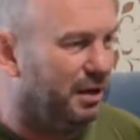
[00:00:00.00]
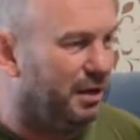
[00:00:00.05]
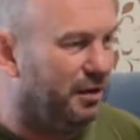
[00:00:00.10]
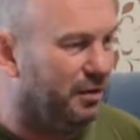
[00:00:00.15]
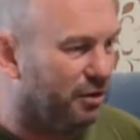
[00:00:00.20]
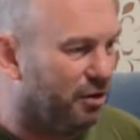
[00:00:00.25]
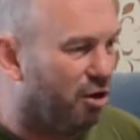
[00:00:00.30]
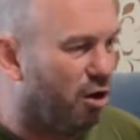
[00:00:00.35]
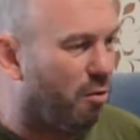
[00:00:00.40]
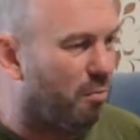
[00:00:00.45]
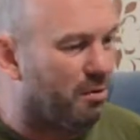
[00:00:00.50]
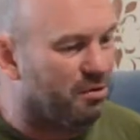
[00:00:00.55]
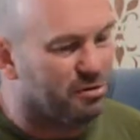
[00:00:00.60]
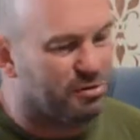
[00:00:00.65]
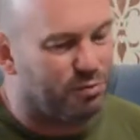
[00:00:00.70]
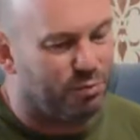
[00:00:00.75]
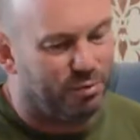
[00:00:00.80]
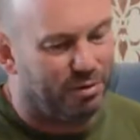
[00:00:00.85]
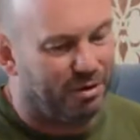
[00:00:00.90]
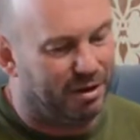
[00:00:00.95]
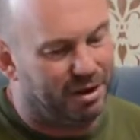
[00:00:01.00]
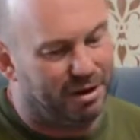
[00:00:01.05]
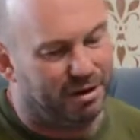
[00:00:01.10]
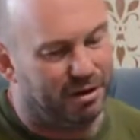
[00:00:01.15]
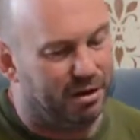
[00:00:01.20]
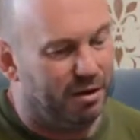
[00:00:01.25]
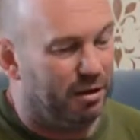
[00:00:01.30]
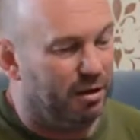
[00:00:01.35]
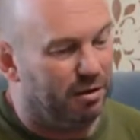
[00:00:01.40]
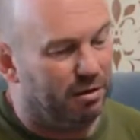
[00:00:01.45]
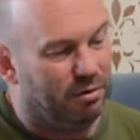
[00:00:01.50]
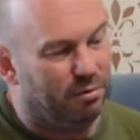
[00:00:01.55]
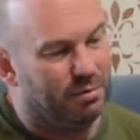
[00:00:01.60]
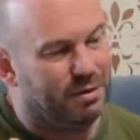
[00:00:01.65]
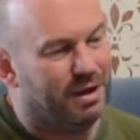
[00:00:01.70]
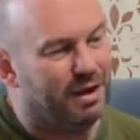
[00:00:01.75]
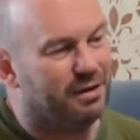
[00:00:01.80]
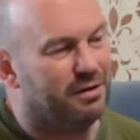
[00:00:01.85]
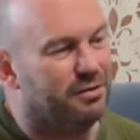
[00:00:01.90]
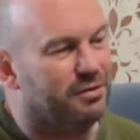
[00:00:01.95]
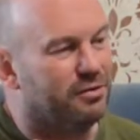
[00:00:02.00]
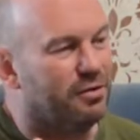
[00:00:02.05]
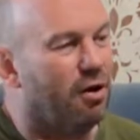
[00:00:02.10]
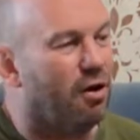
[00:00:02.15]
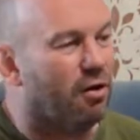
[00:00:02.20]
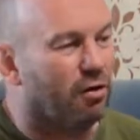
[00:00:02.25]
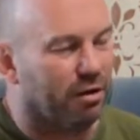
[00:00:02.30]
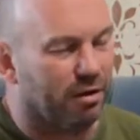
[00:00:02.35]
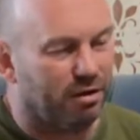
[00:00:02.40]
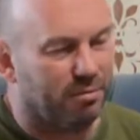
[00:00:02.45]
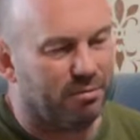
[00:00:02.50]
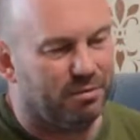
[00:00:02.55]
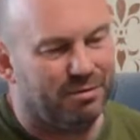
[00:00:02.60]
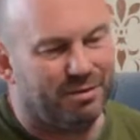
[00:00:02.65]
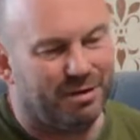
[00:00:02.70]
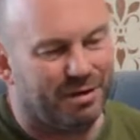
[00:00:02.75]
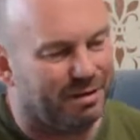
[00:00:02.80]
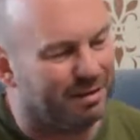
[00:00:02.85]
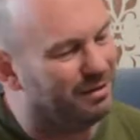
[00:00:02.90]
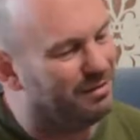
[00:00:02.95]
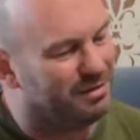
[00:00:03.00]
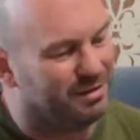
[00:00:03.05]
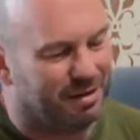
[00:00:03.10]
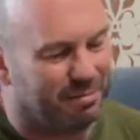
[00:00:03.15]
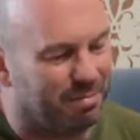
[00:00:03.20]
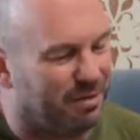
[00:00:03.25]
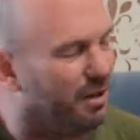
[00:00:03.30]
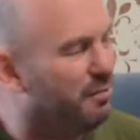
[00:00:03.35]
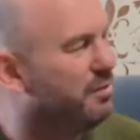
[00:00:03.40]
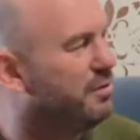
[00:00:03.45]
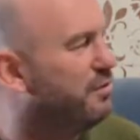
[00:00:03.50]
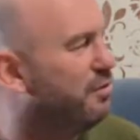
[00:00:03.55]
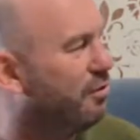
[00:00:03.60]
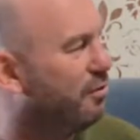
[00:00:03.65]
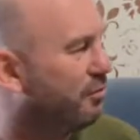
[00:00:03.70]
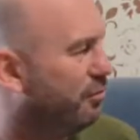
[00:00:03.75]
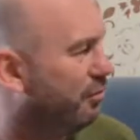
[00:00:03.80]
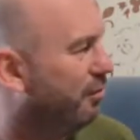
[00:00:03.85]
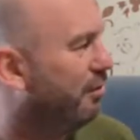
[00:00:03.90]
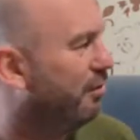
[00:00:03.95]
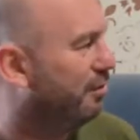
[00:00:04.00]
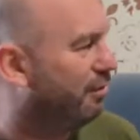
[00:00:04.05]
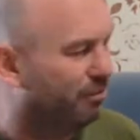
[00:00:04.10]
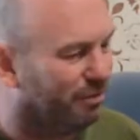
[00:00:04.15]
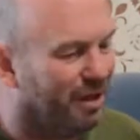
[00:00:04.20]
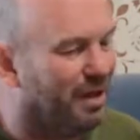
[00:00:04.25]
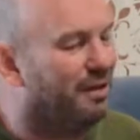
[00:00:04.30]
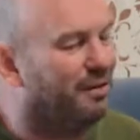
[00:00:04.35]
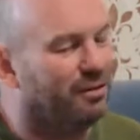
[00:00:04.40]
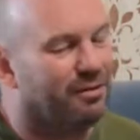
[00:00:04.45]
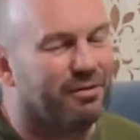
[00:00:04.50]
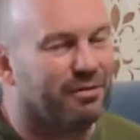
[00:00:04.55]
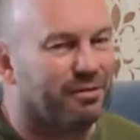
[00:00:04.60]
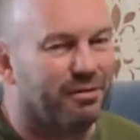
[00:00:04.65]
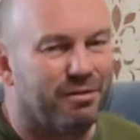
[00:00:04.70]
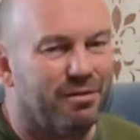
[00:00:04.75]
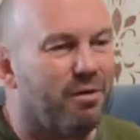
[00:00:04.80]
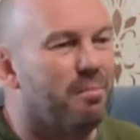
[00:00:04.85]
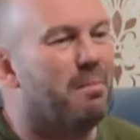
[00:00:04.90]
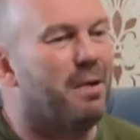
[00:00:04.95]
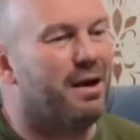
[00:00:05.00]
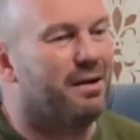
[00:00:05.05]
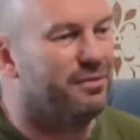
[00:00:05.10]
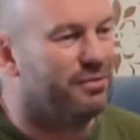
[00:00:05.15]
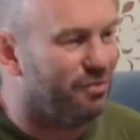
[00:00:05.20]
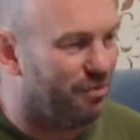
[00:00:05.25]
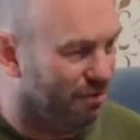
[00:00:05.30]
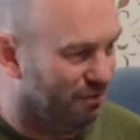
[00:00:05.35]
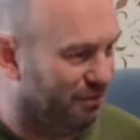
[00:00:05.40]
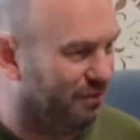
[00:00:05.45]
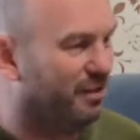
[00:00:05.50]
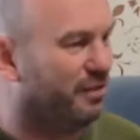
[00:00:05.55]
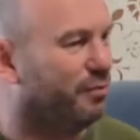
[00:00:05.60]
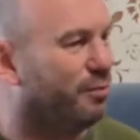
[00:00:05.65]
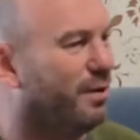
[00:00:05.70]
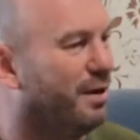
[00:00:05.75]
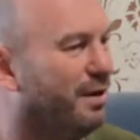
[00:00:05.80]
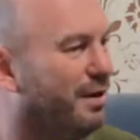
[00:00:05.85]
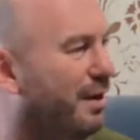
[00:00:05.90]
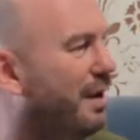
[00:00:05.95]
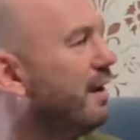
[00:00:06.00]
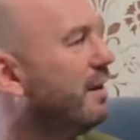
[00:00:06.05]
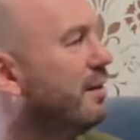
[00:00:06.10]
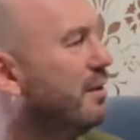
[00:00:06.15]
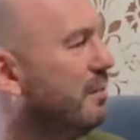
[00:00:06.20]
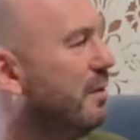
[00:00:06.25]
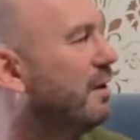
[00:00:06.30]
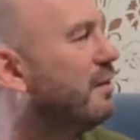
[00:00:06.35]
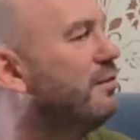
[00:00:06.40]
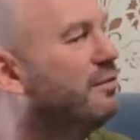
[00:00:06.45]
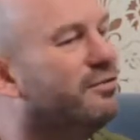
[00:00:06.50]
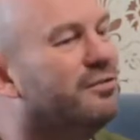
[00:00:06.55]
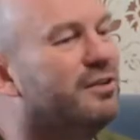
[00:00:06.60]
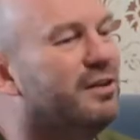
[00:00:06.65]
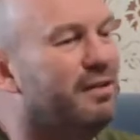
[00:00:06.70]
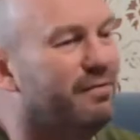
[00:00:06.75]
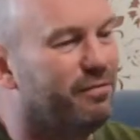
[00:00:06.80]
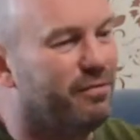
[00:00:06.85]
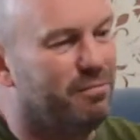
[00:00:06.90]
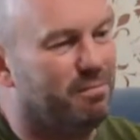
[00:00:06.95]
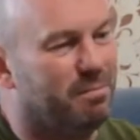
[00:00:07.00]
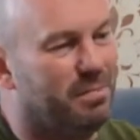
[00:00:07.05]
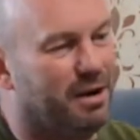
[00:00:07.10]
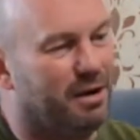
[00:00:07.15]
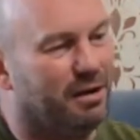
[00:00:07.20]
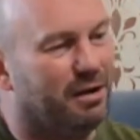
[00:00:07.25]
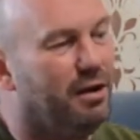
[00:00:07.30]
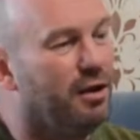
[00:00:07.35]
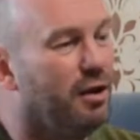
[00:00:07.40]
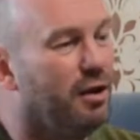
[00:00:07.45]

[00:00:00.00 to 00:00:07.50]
And the comments were like, "Oh, get a dog." And I'm like, "Listen, I play with dogs all day long. They're not my dogs. That's why I like them. I can just give them back."